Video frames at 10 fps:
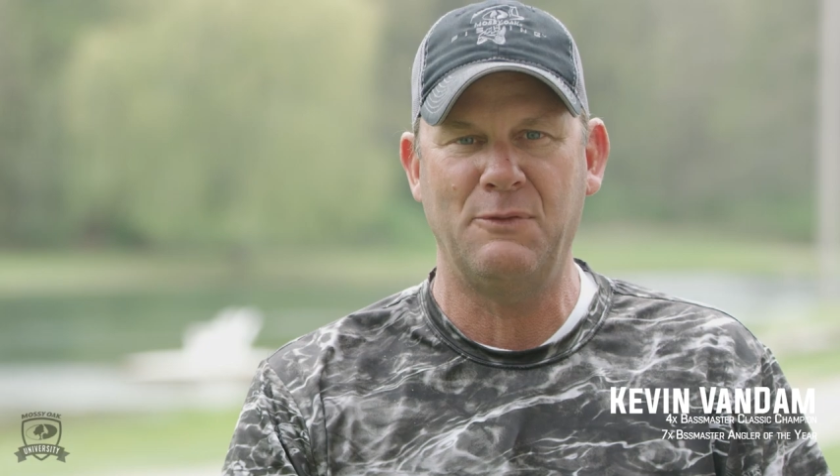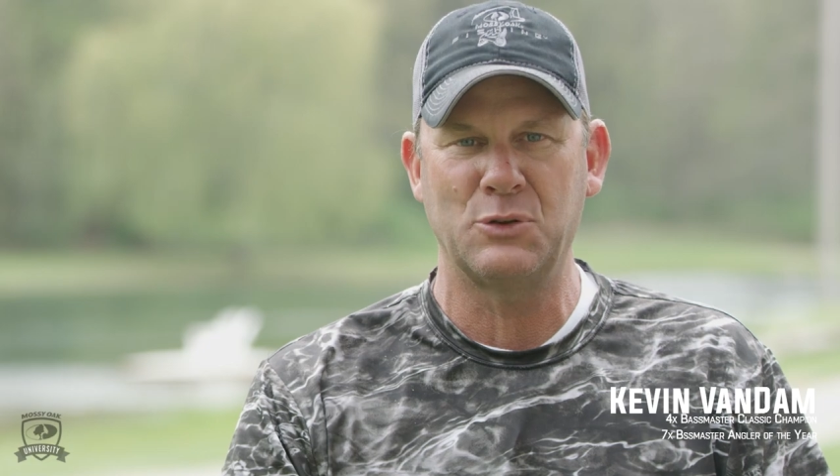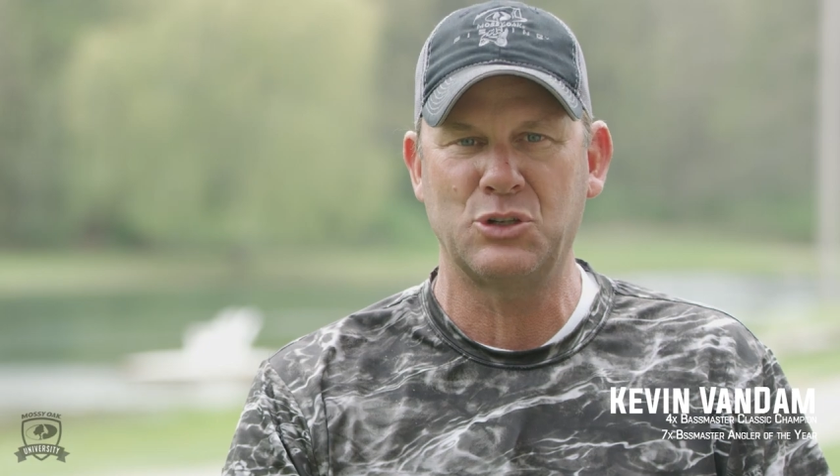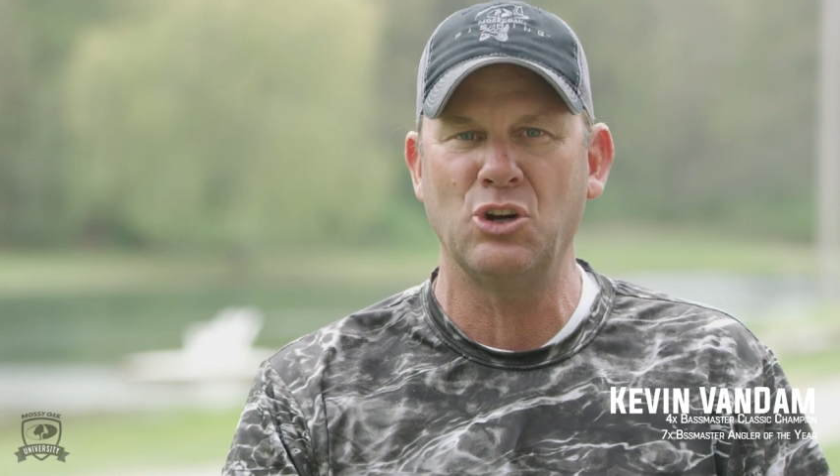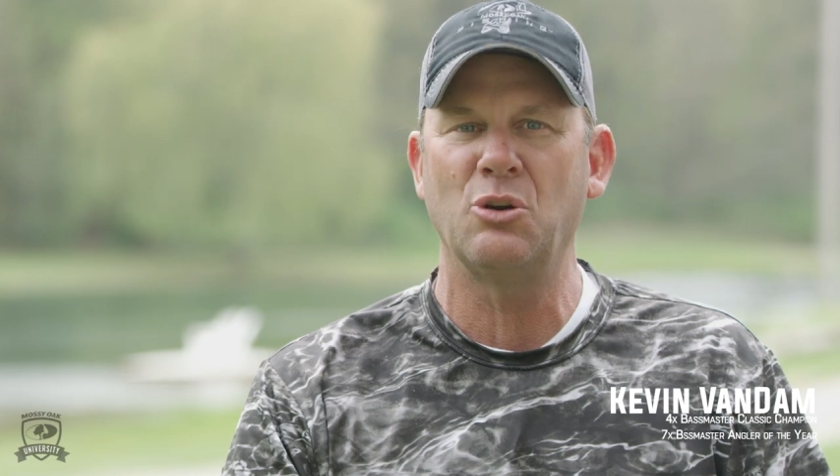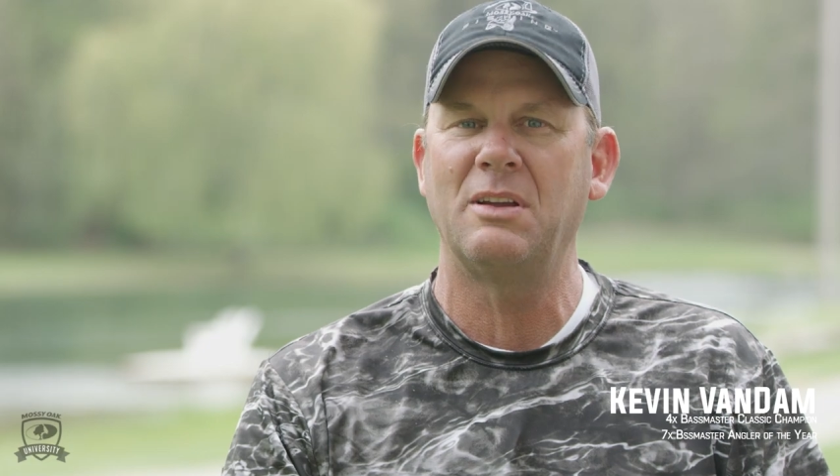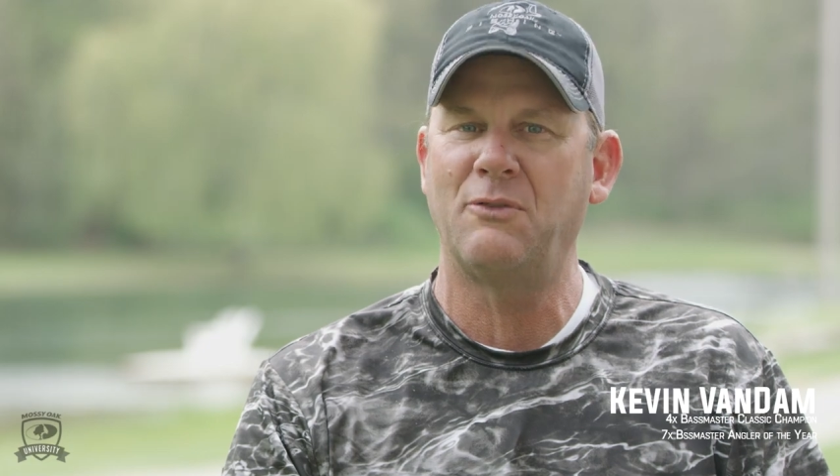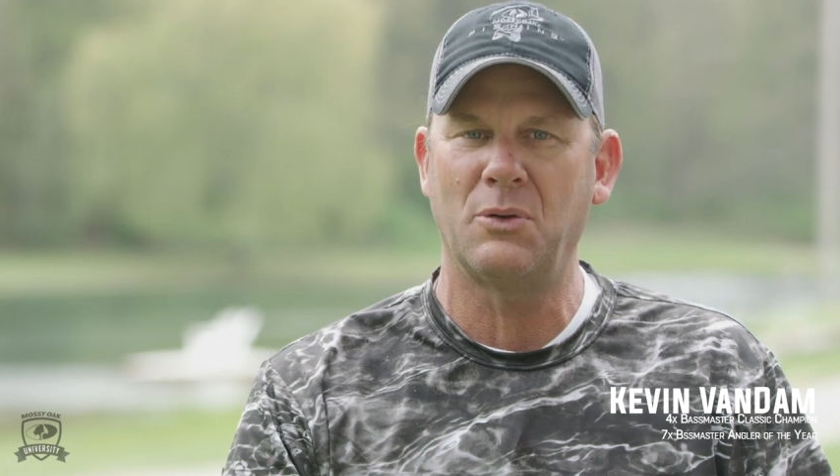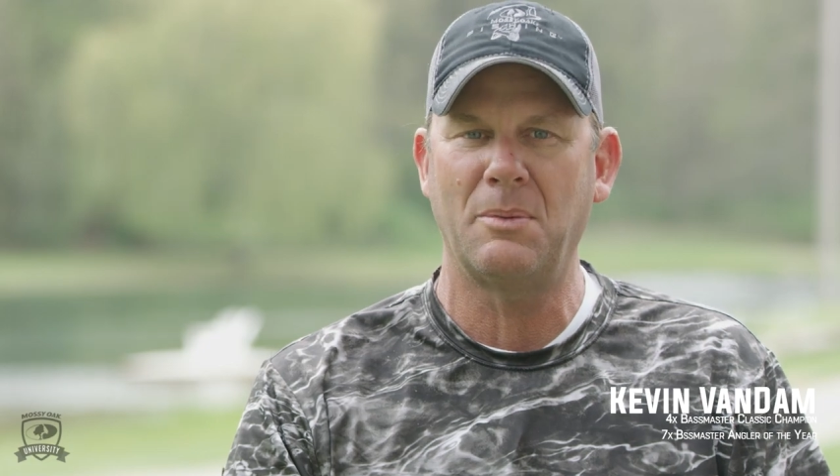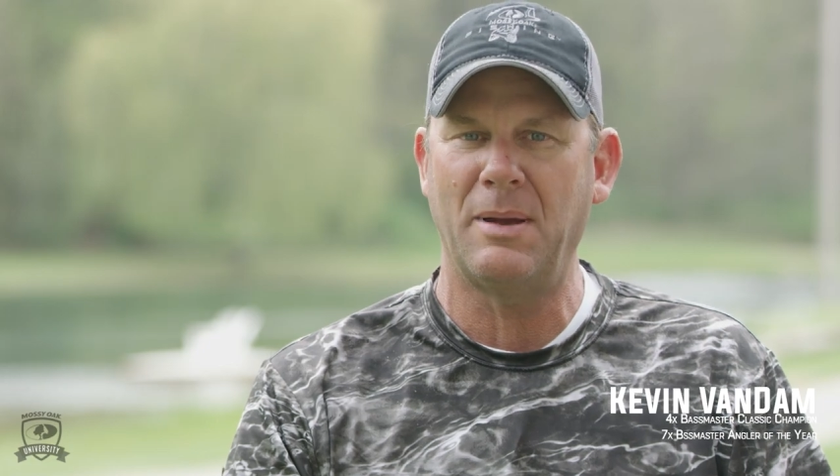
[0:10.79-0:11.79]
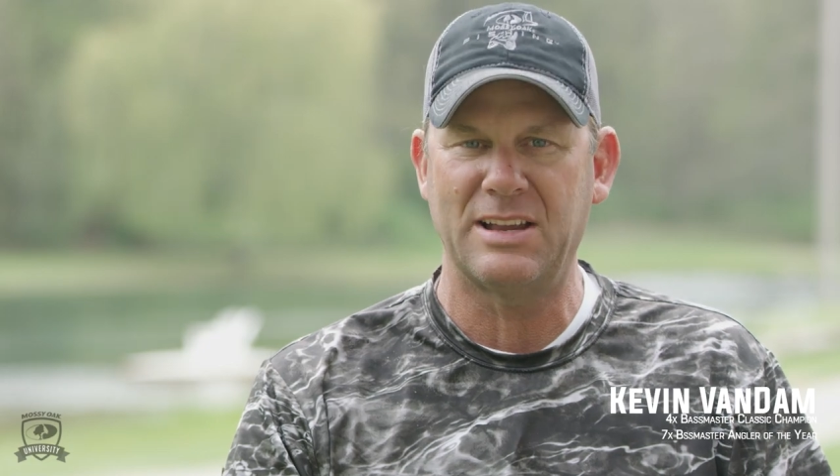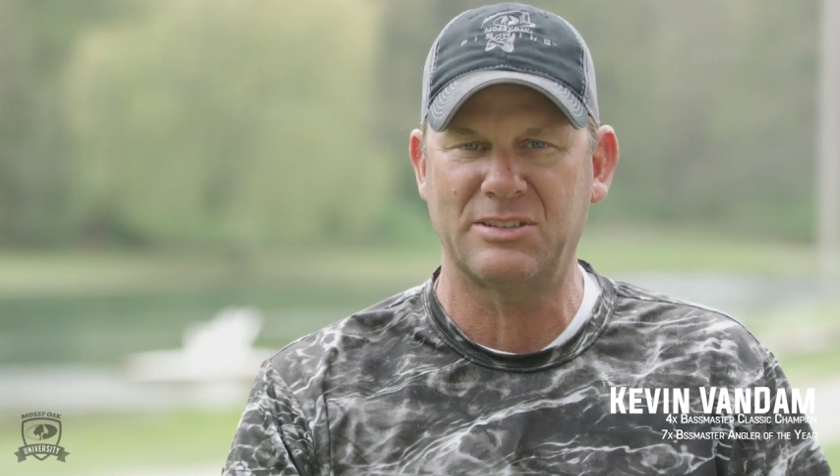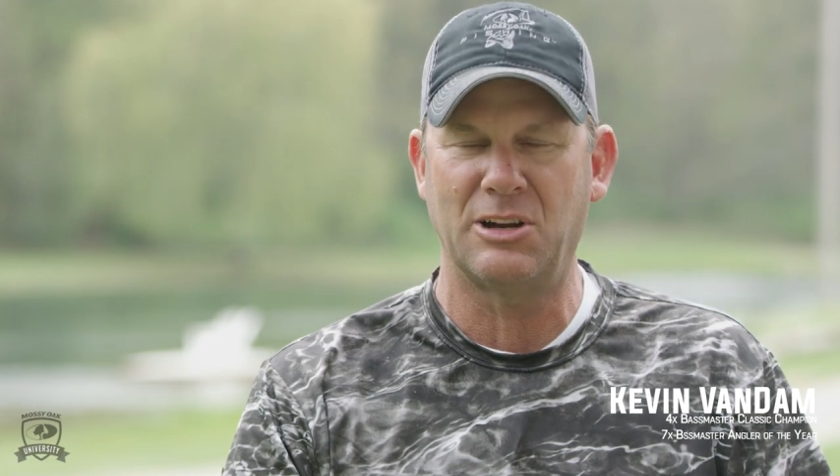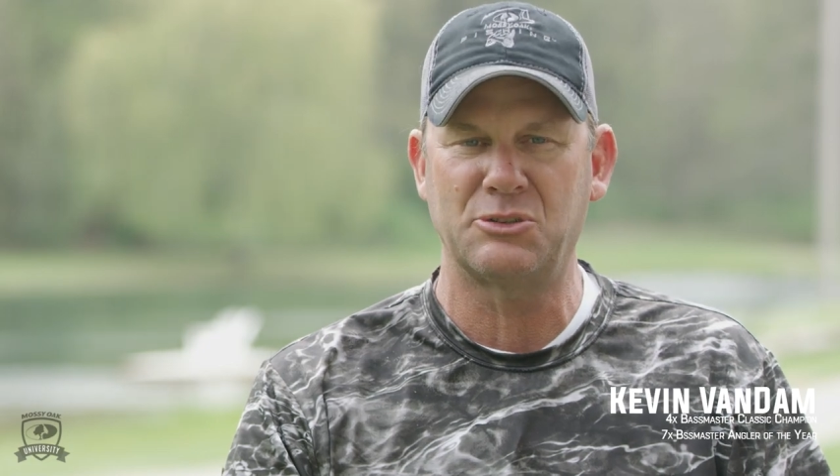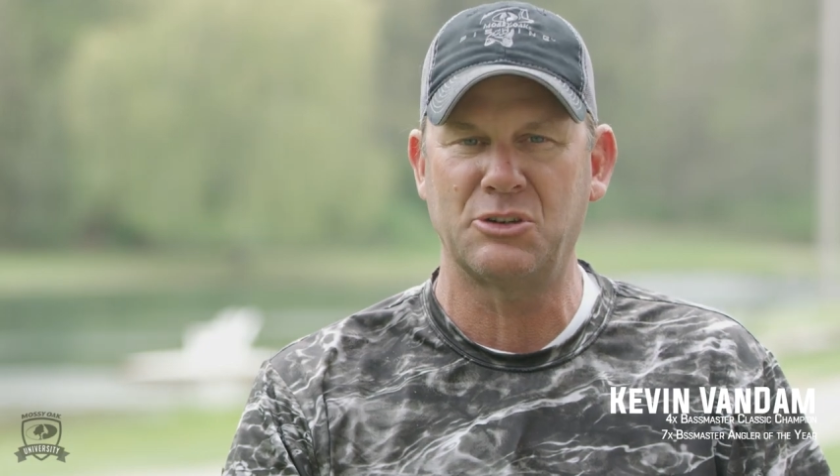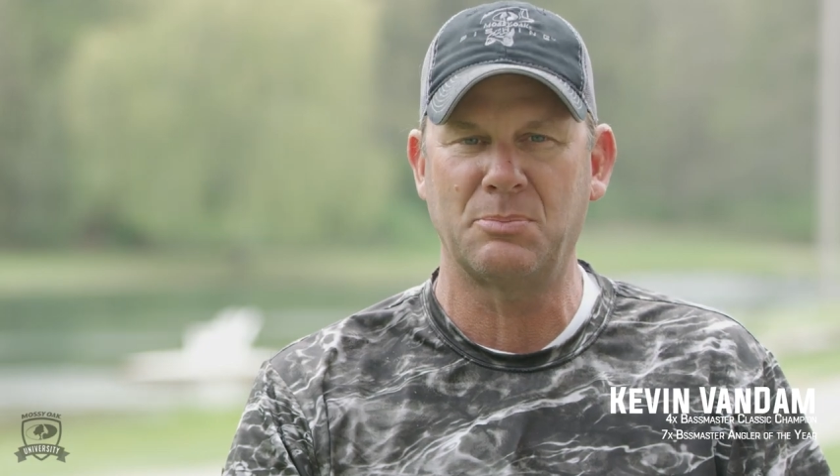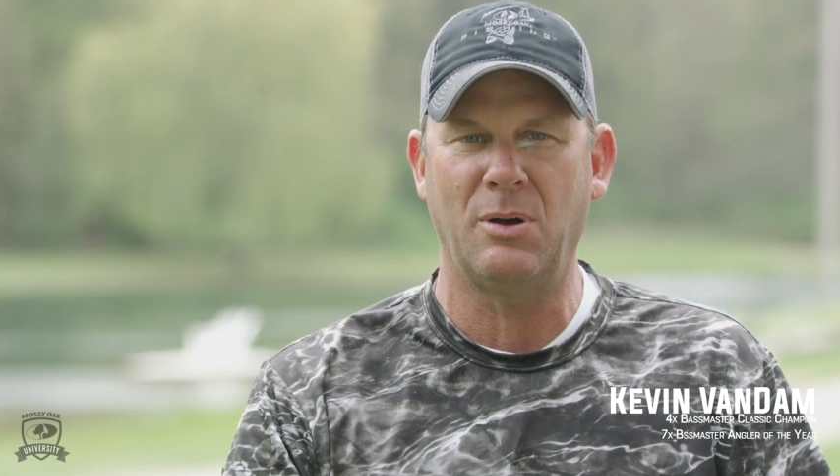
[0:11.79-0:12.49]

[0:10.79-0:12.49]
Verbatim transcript: for sure before the bass start to